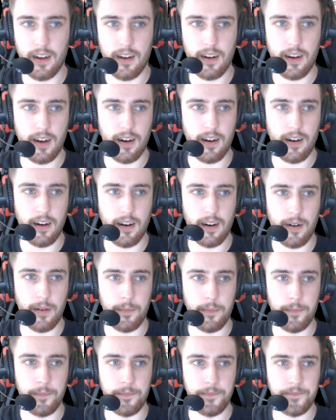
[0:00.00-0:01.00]

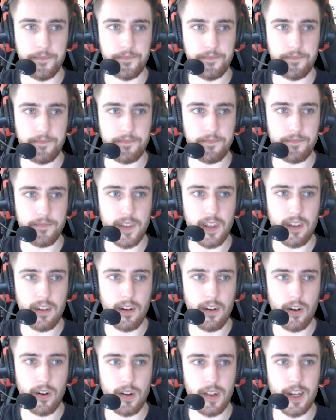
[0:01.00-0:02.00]

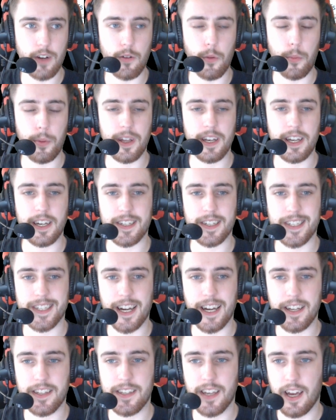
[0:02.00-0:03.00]
or Liquipedia
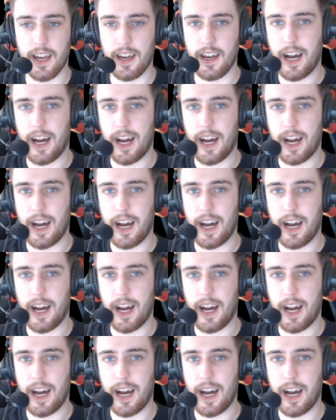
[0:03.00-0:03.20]
site.